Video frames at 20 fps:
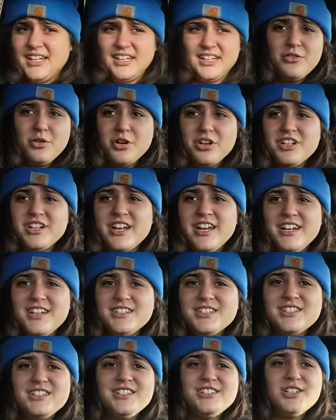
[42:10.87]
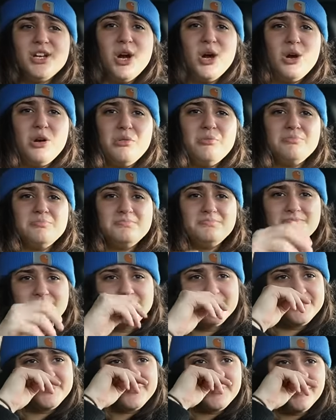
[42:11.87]
4 days in a dome,
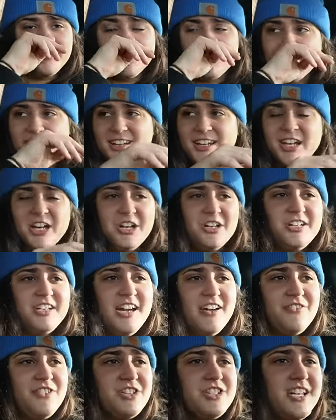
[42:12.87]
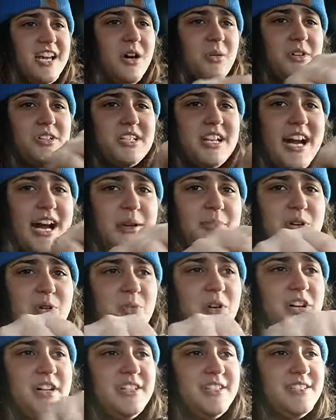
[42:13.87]
could never tell what time
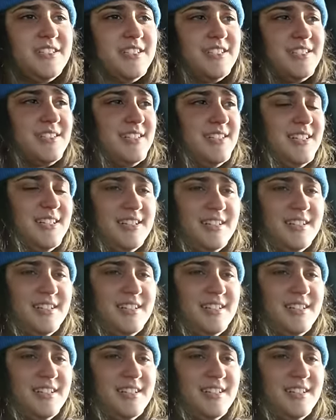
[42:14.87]
it was.